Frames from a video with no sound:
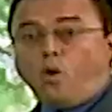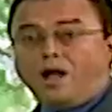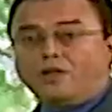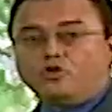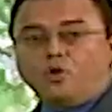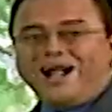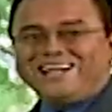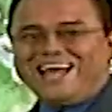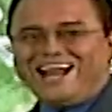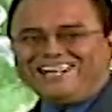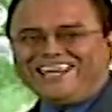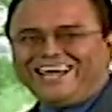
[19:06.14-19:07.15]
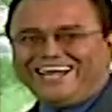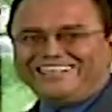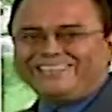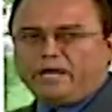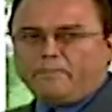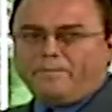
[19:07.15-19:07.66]
when there is someone who
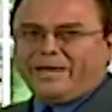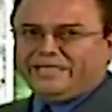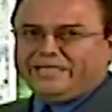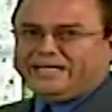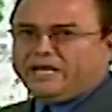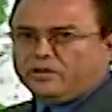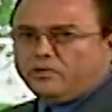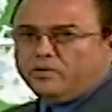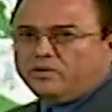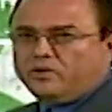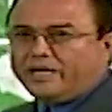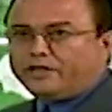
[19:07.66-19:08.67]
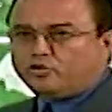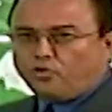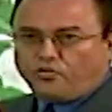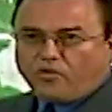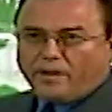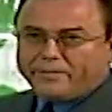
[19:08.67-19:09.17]
is poisoned, in your
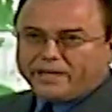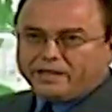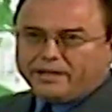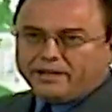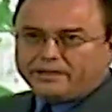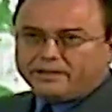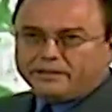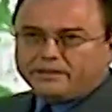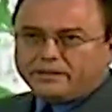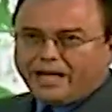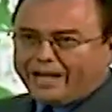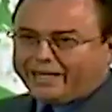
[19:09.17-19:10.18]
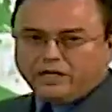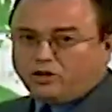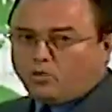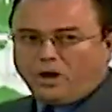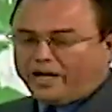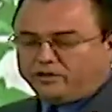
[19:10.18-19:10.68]
family, that doesn't
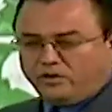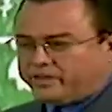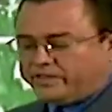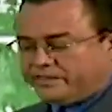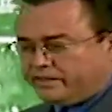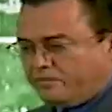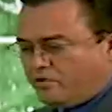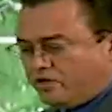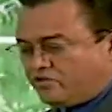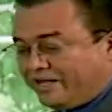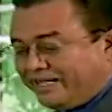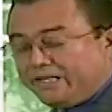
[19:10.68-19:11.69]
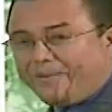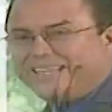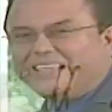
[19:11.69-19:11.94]
happen here because we don't receive that